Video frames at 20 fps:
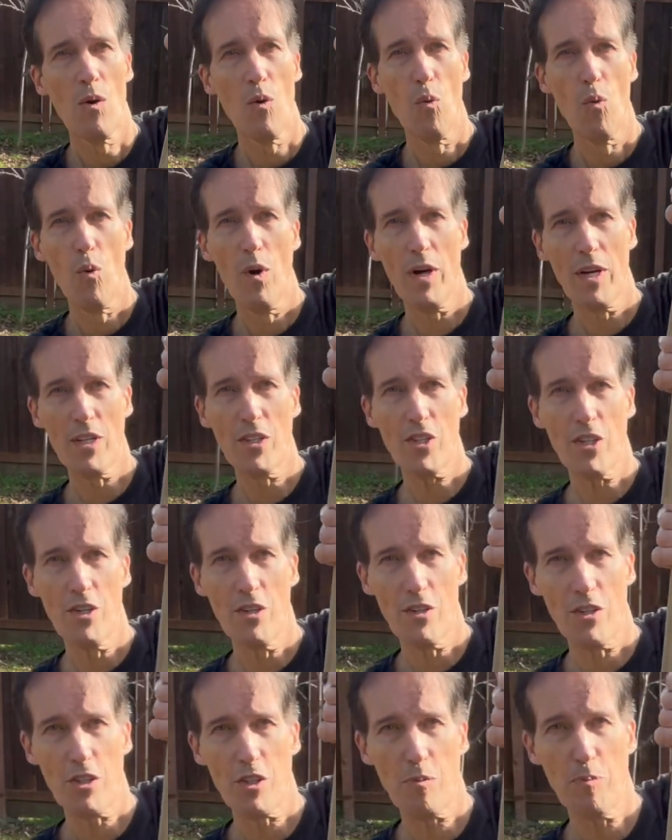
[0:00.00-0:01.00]
One is near
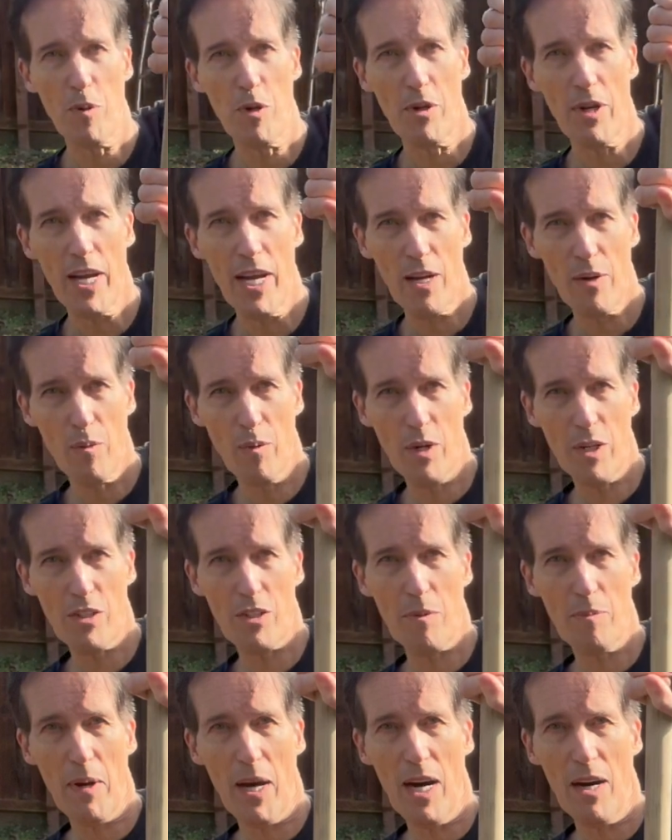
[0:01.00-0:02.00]
the spearhead, one's
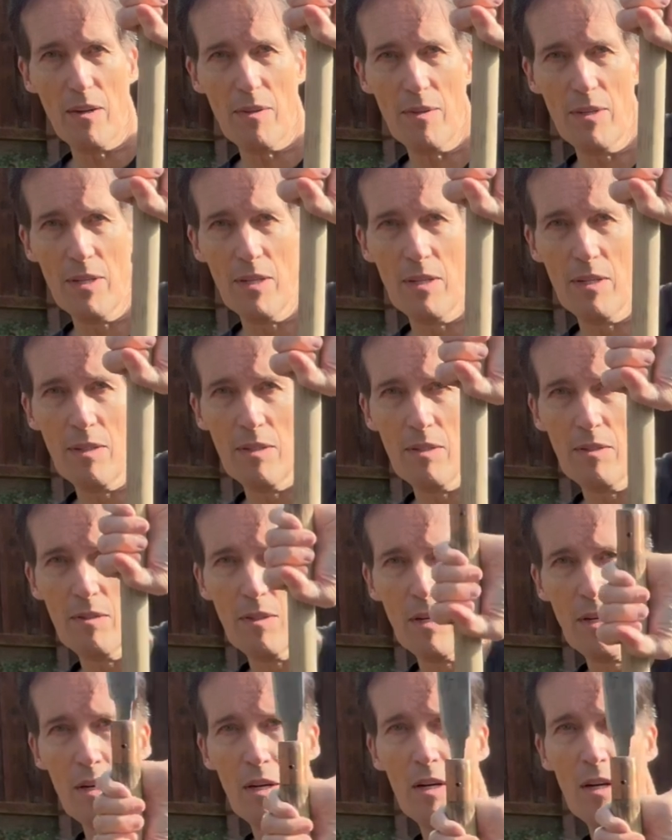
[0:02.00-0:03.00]
about
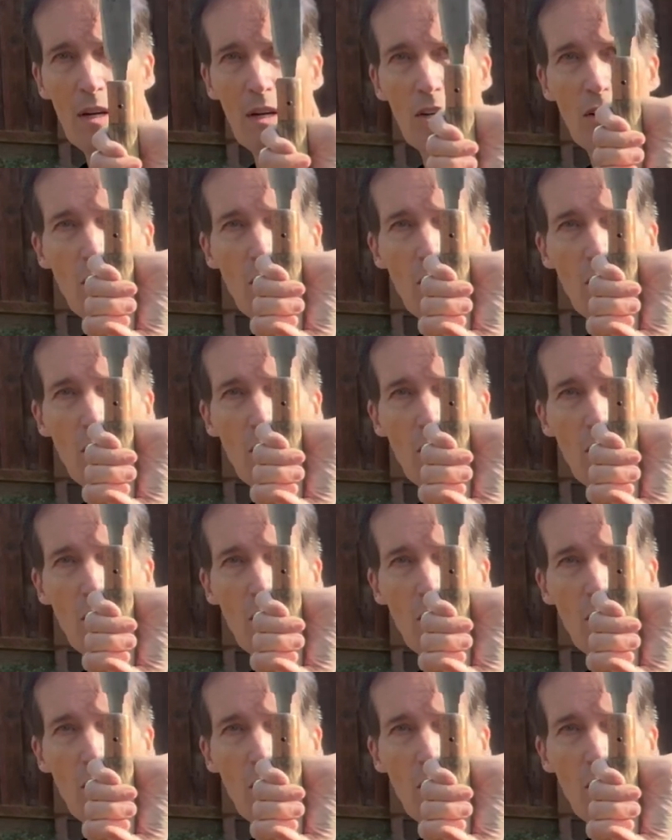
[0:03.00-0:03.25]
a